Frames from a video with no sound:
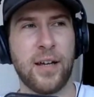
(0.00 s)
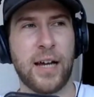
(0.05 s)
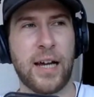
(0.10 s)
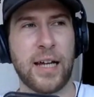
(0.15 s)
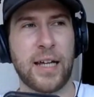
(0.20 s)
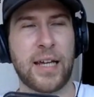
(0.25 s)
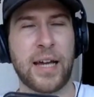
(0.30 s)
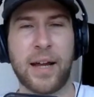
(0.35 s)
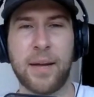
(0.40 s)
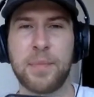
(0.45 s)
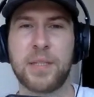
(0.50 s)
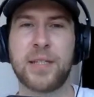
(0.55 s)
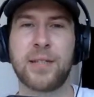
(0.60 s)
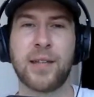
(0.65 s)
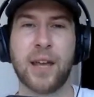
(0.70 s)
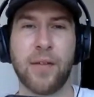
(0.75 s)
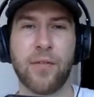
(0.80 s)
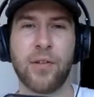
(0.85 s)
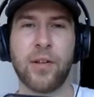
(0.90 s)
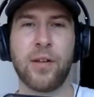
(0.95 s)
uh, "Game
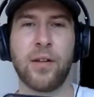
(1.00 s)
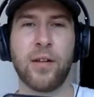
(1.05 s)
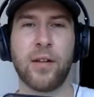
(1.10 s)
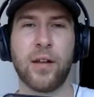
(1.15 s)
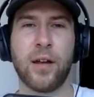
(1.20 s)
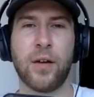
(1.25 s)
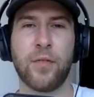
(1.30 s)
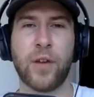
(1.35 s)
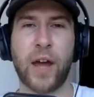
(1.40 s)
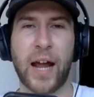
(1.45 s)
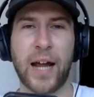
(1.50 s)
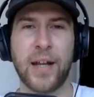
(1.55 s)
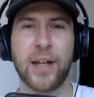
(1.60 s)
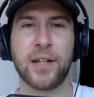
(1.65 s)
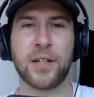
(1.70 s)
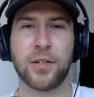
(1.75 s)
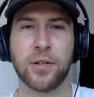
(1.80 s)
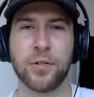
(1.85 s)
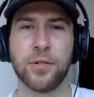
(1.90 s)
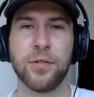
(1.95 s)
seven of
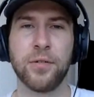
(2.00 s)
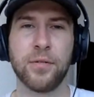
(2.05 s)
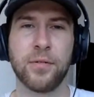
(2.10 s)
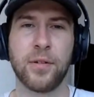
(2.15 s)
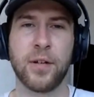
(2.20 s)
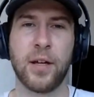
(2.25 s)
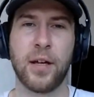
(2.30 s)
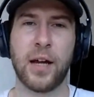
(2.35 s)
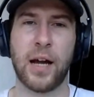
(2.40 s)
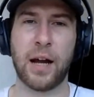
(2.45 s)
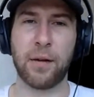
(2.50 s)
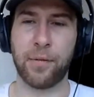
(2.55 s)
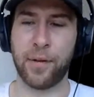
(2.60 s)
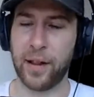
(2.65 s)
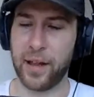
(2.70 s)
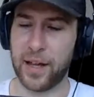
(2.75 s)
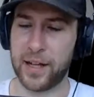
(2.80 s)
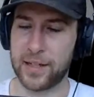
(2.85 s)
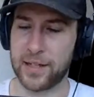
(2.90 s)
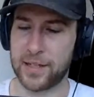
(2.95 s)
82," I
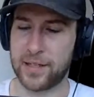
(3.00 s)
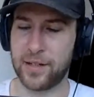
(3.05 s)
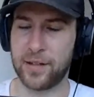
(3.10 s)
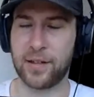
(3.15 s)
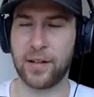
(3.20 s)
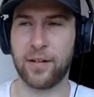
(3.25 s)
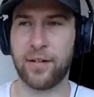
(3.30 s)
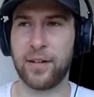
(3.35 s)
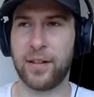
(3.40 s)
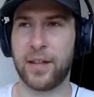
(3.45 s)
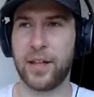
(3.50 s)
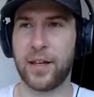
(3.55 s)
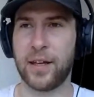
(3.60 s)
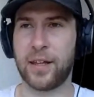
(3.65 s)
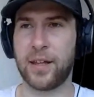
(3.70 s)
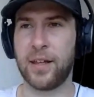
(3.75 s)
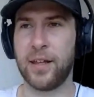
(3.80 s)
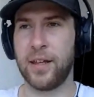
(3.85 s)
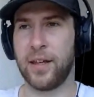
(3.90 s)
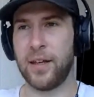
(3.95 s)
really had to sit there and
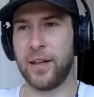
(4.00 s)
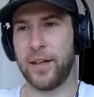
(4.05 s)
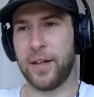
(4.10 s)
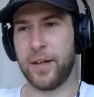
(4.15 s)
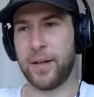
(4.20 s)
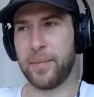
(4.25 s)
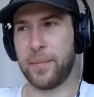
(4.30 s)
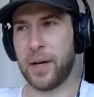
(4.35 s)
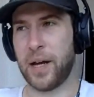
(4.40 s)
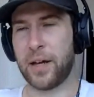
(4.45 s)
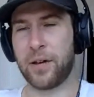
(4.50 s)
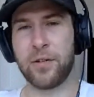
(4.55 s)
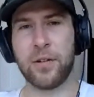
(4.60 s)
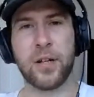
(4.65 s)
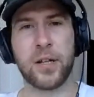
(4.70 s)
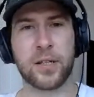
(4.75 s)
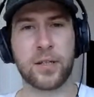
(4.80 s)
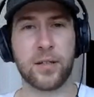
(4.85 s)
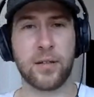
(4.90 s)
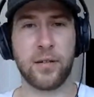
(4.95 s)
think, "My
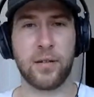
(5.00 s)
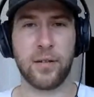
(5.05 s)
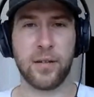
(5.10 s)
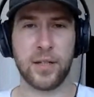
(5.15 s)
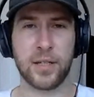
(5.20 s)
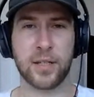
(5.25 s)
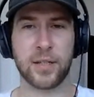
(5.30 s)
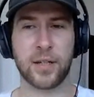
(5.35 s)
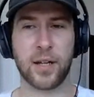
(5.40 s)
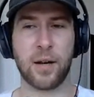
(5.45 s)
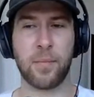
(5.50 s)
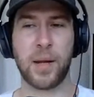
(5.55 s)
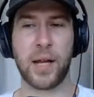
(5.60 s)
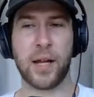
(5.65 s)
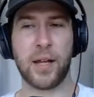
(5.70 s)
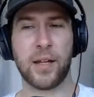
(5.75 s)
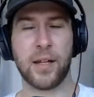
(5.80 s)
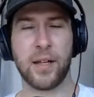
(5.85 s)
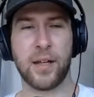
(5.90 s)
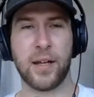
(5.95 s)
goodness, this is going to
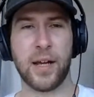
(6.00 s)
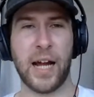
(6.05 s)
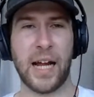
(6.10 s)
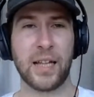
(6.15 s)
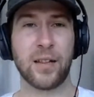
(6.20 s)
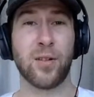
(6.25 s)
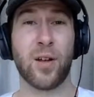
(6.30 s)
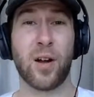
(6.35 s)
be a